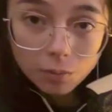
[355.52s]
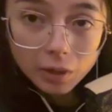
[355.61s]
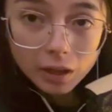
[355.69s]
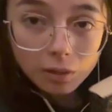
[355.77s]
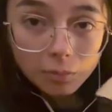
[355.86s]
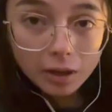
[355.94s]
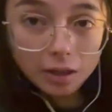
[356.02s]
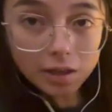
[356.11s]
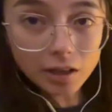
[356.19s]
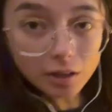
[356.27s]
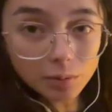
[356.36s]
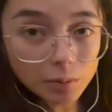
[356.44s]
my
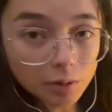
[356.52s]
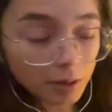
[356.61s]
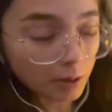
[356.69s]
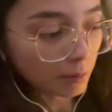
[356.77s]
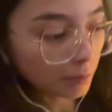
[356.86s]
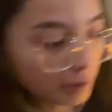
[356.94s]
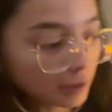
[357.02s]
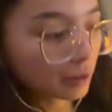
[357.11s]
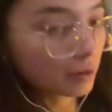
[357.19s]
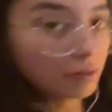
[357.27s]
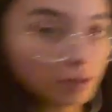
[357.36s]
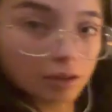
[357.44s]
setup right
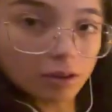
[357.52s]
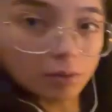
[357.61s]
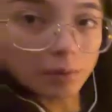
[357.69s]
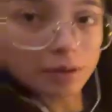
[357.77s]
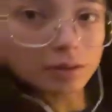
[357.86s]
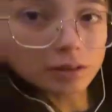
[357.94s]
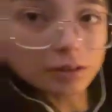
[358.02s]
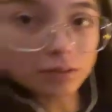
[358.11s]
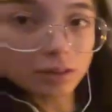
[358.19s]
now, I got all my stuffed